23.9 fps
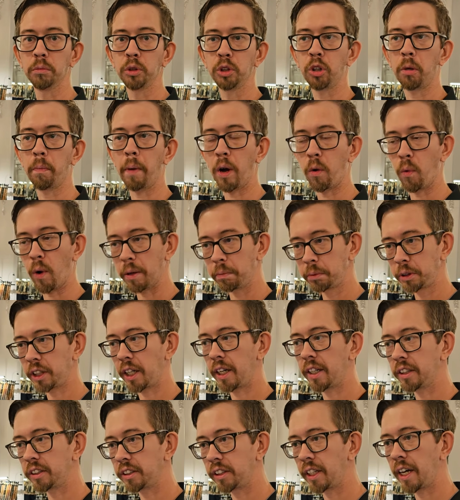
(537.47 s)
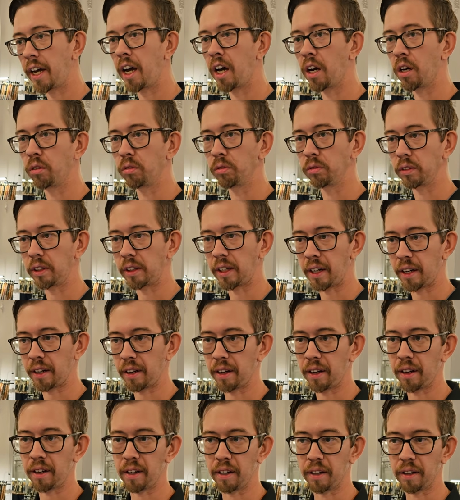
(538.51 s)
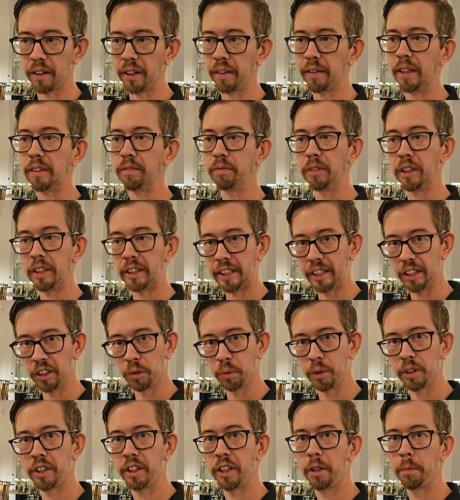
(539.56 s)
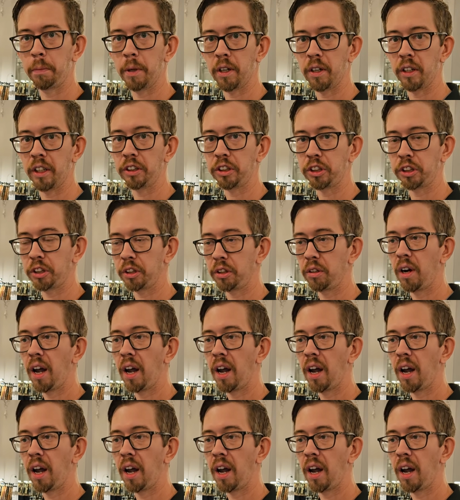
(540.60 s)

So my website is down, dealing with the email issue.